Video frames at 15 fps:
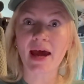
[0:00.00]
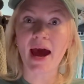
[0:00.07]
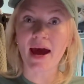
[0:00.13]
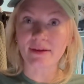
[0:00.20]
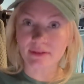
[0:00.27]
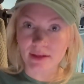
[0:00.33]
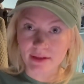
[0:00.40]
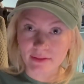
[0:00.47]

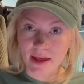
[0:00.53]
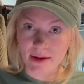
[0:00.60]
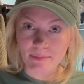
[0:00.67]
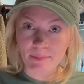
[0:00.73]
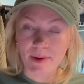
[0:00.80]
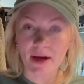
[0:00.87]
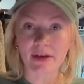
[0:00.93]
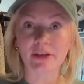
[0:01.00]
asking them
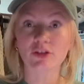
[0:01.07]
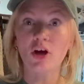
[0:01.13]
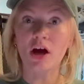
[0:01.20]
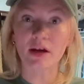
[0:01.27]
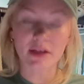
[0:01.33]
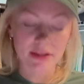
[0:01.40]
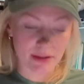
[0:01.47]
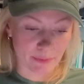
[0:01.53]
about it,
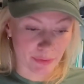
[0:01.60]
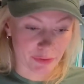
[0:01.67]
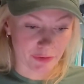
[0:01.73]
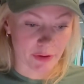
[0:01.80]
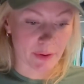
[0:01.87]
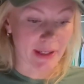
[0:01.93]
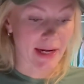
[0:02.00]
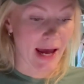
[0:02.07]
talking them
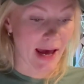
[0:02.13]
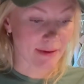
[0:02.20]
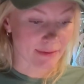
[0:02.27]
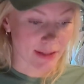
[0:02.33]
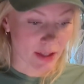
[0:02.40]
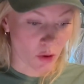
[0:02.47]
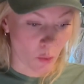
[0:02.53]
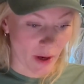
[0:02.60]
through it,
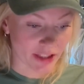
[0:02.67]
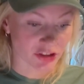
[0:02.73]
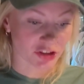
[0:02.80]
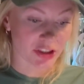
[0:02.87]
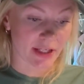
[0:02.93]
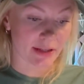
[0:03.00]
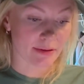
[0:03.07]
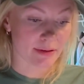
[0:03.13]
asking
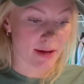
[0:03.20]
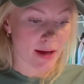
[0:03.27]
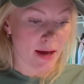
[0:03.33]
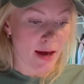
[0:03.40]
questions,